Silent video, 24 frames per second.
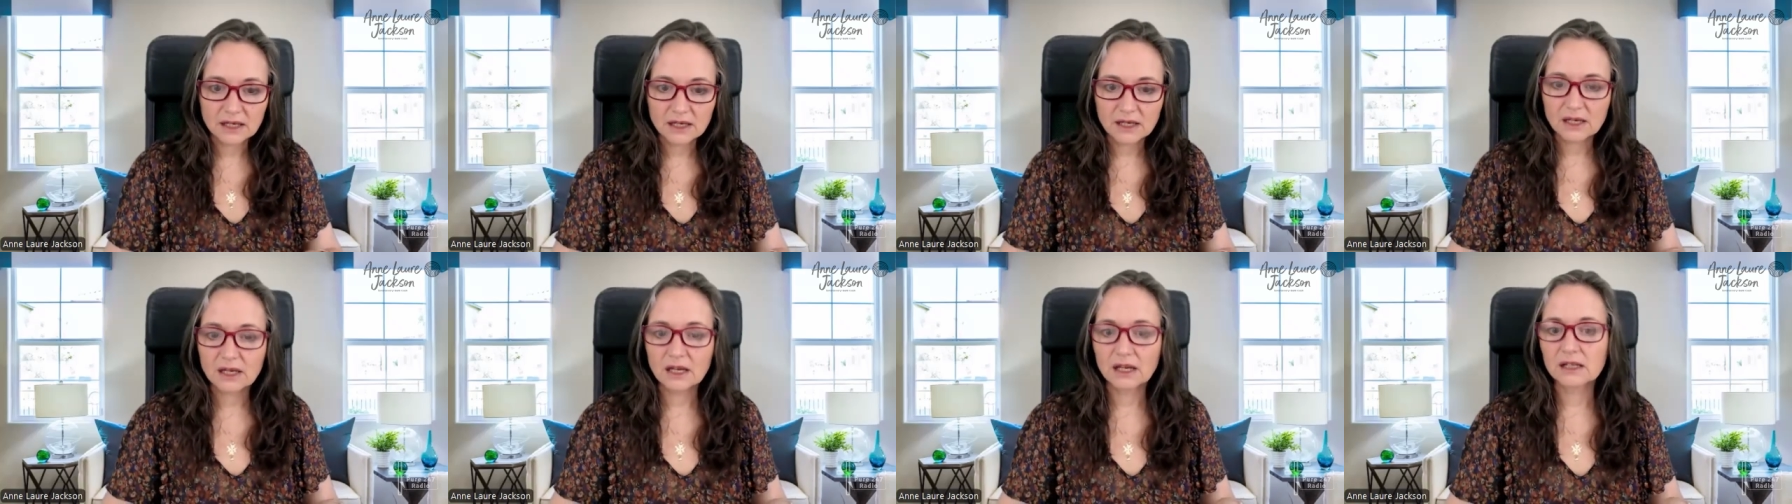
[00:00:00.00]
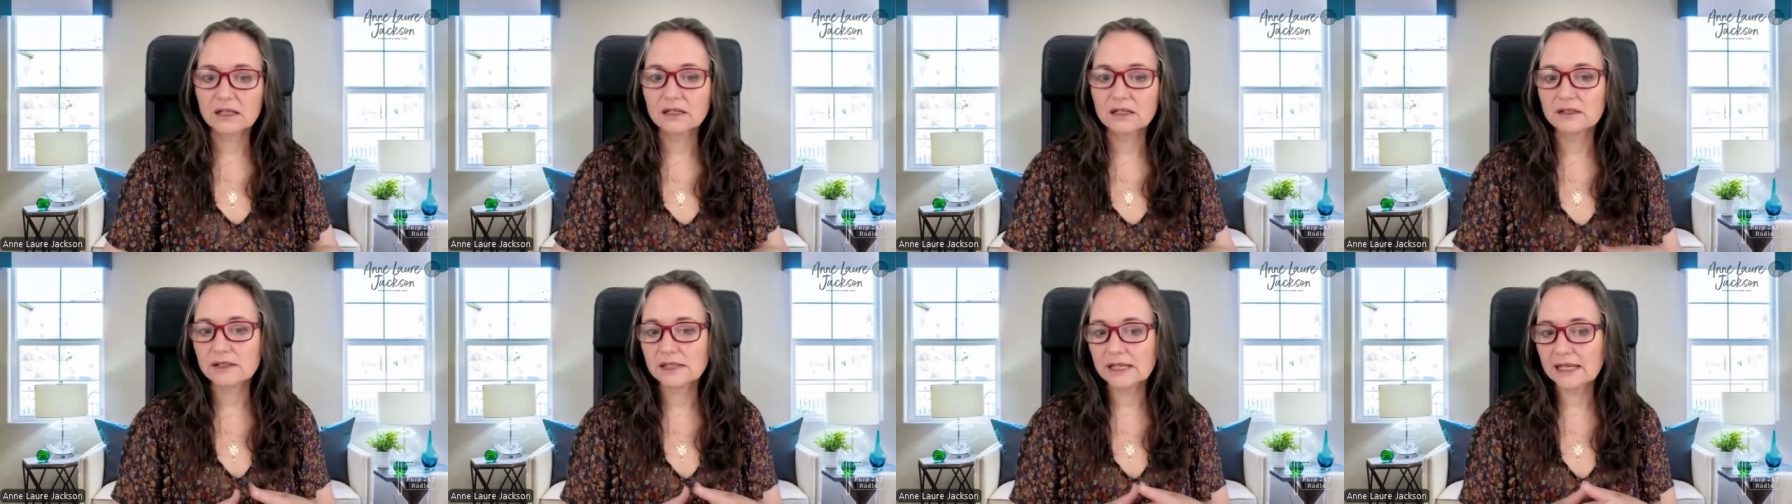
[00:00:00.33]

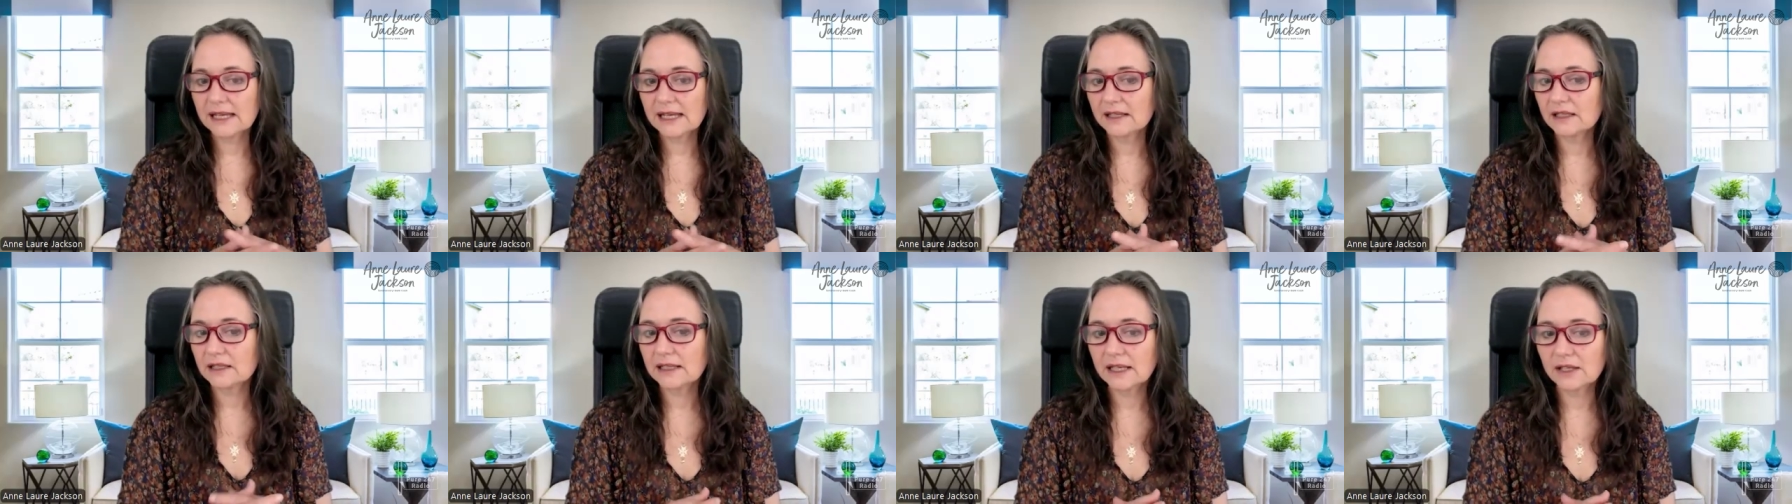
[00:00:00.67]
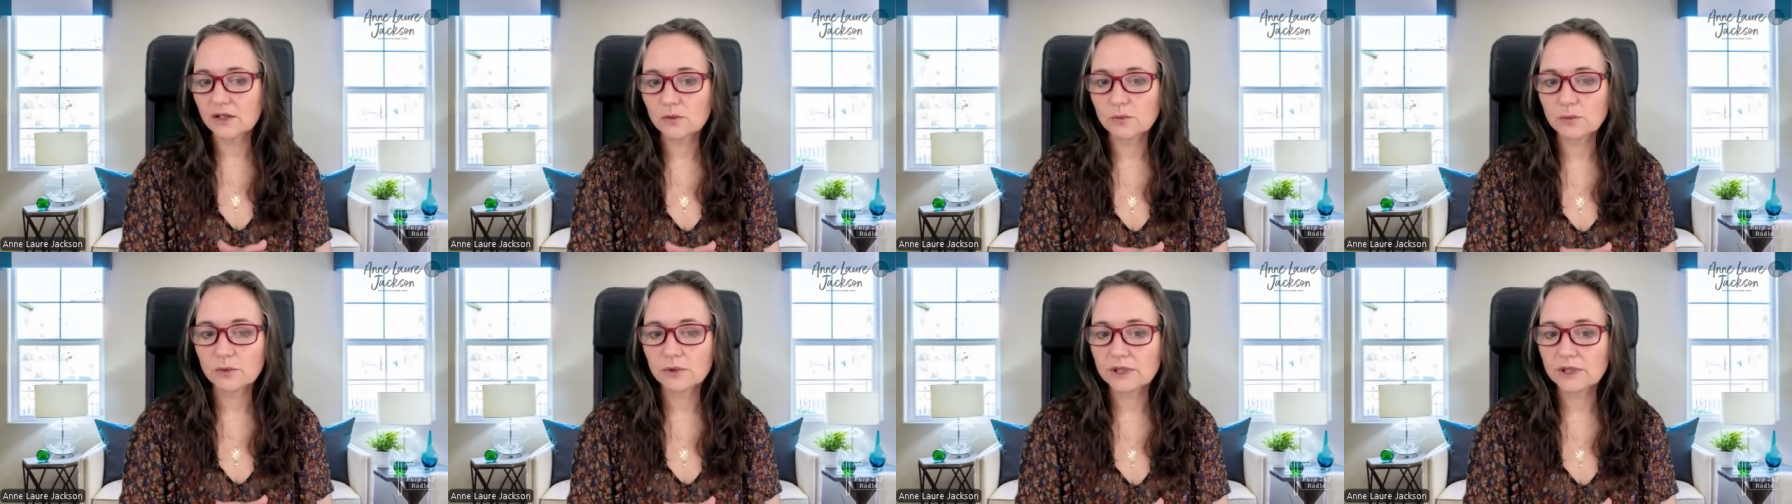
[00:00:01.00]
Let
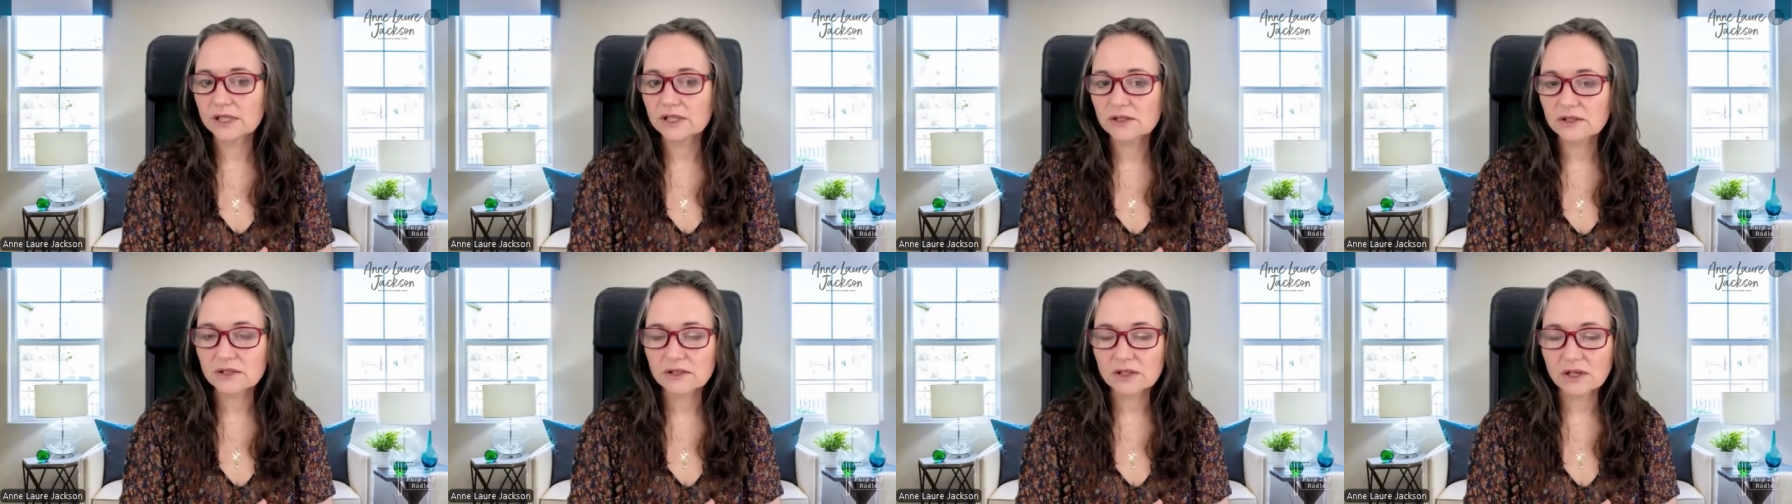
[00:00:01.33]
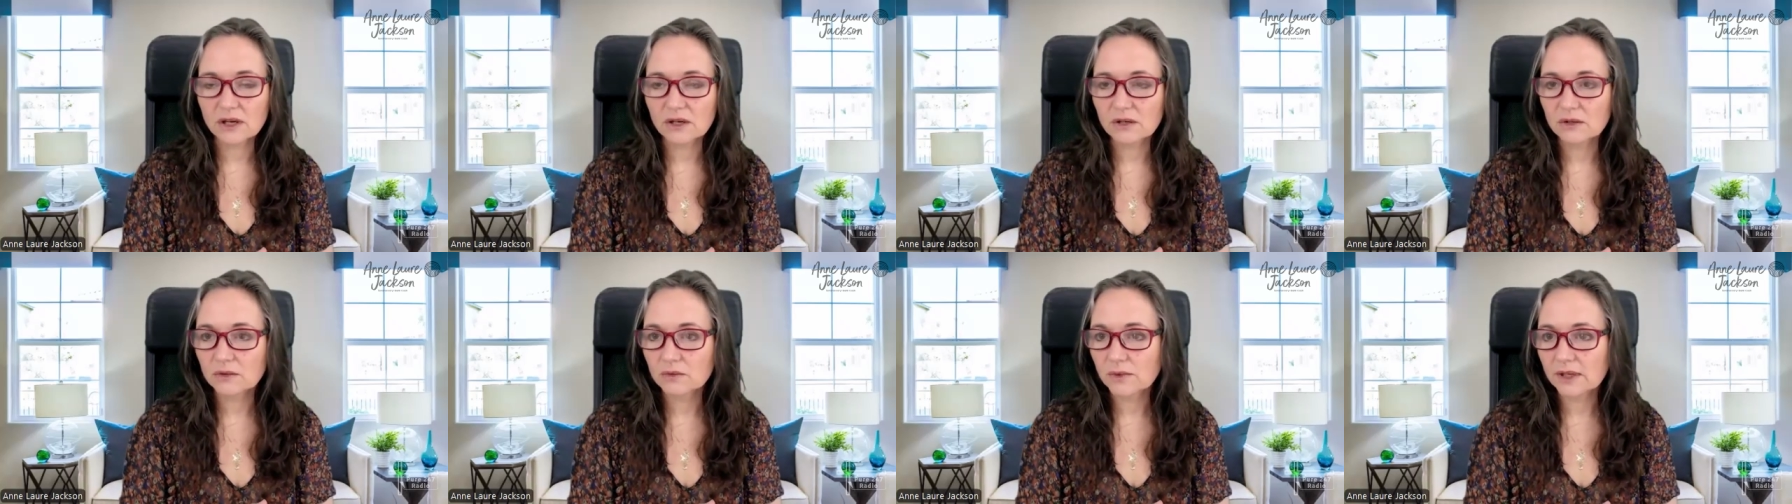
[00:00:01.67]
your body just
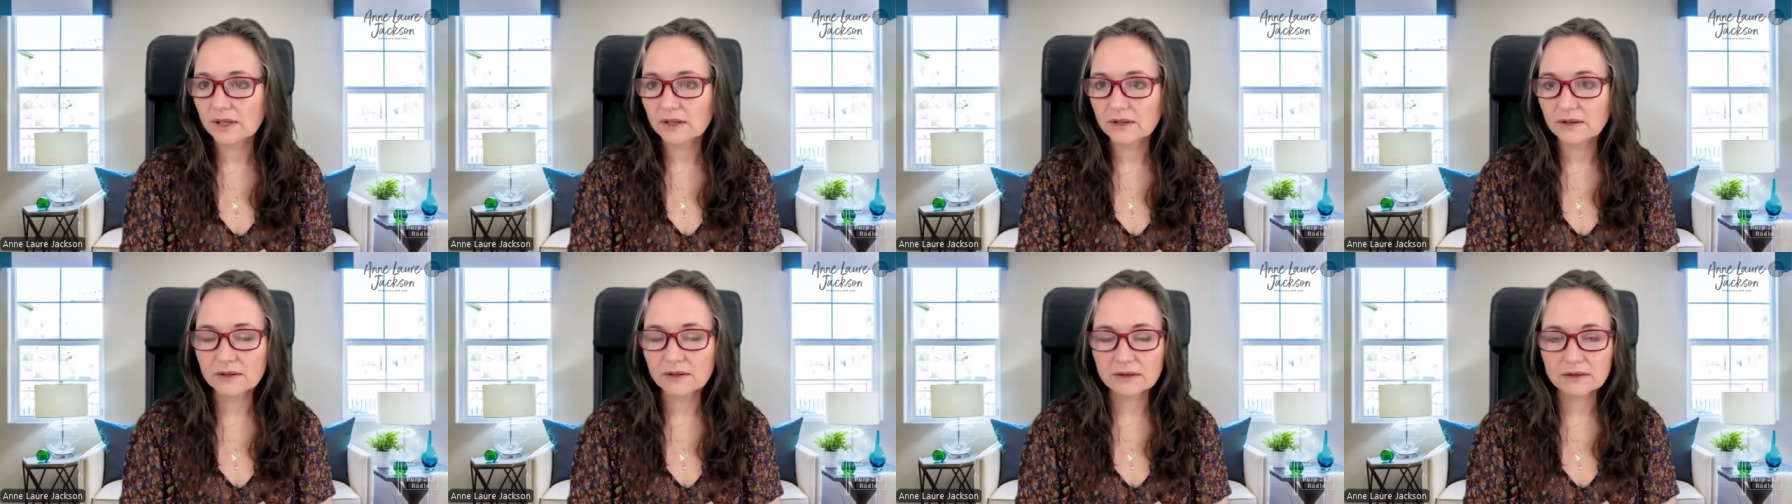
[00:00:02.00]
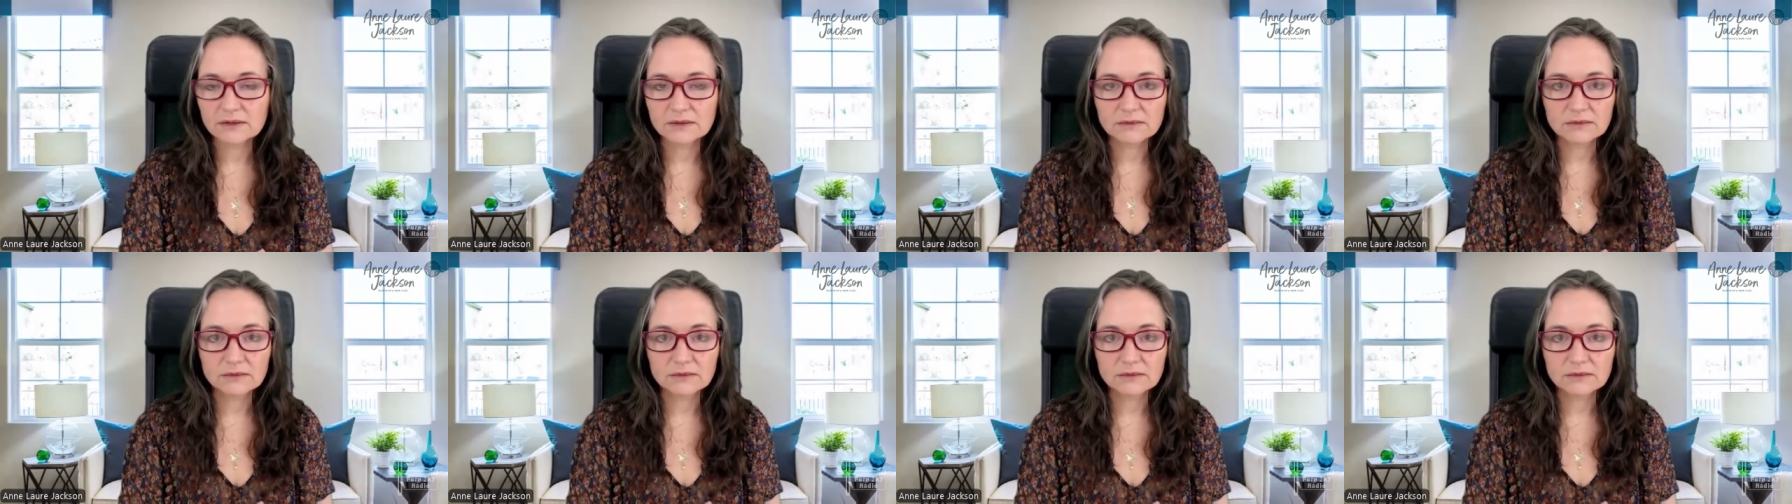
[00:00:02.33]
go with